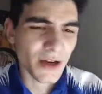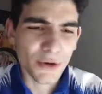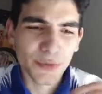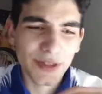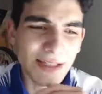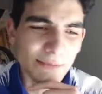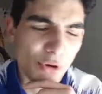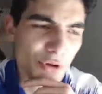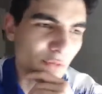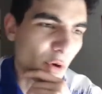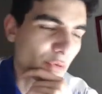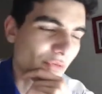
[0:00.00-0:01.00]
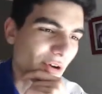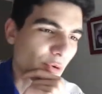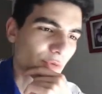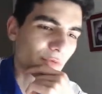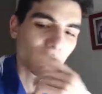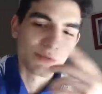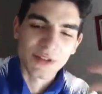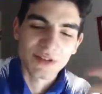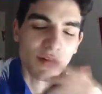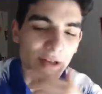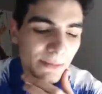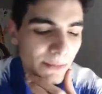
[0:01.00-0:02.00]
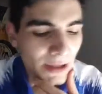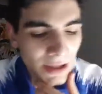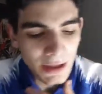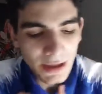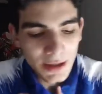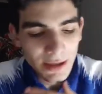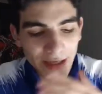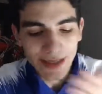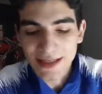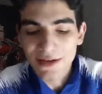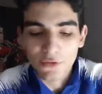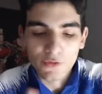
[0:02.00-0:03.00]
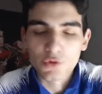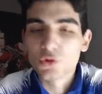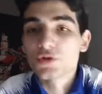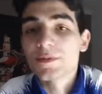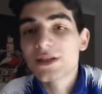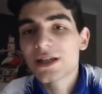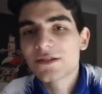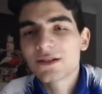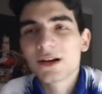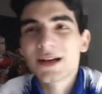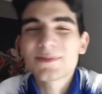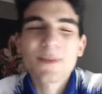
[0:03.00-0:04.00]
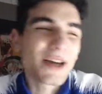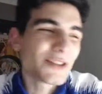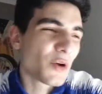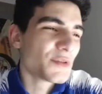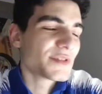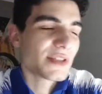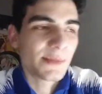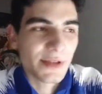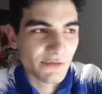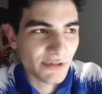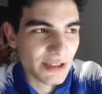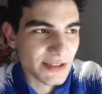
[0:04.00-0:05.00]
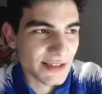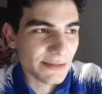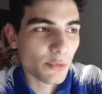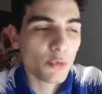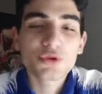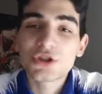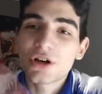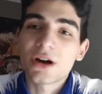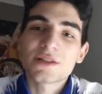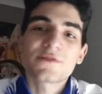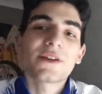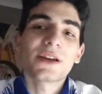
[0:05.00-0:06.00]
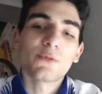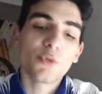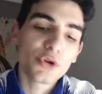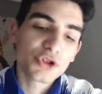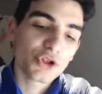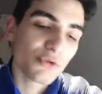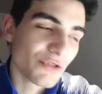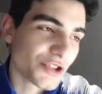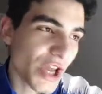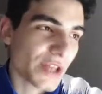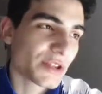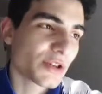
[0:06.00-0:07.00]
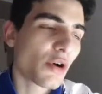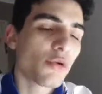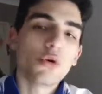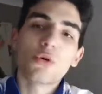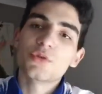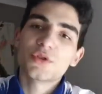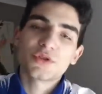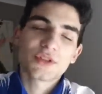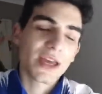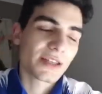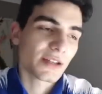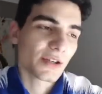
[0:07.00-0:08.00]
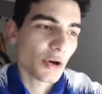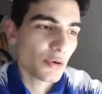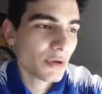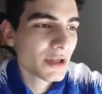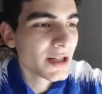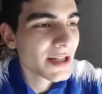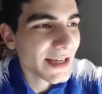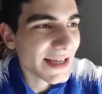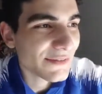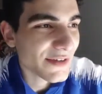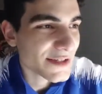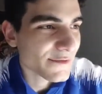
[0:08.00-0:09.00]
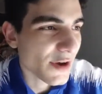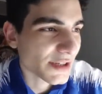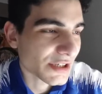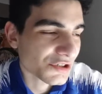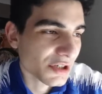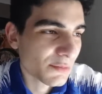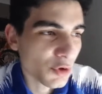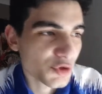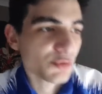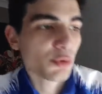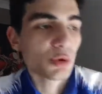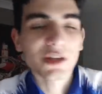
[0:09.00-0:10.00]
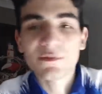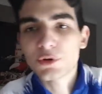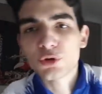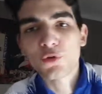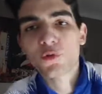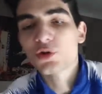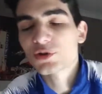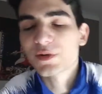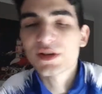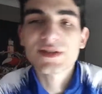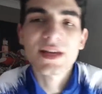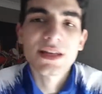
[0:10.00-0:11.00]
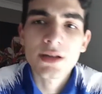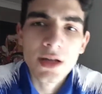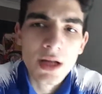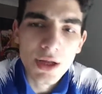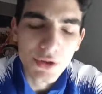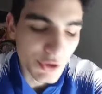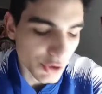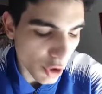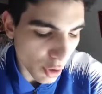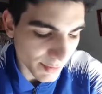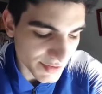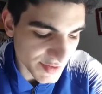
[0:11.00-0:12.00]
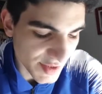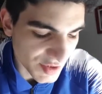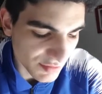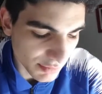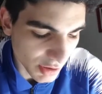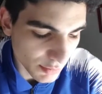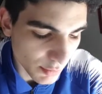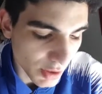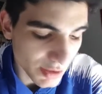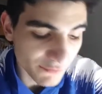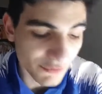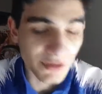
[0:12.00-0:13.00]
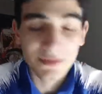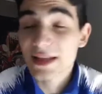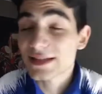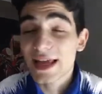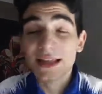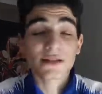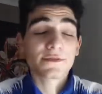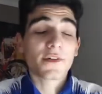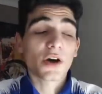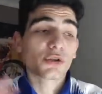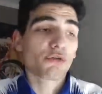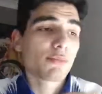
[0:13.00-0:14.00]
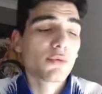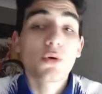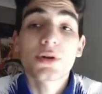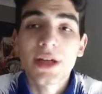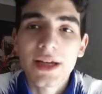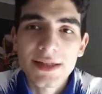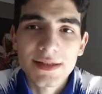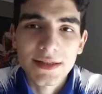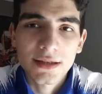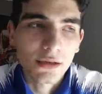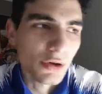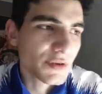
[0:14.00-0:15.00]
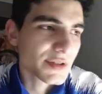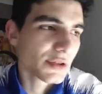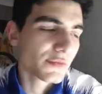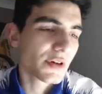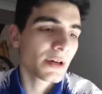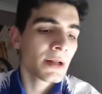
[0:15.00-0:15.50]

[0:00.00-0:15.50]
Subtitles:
We nearly broke the world record for him to sign him. It never, of course, materialised, but I don't see it being realistic. What would you guys think? Would you reject the GOAT or would you take the GOAT if it's financially possible? Leave me your thoughts, opinions in the comment section below. But let's get into the final report, and that is Thiago Silva.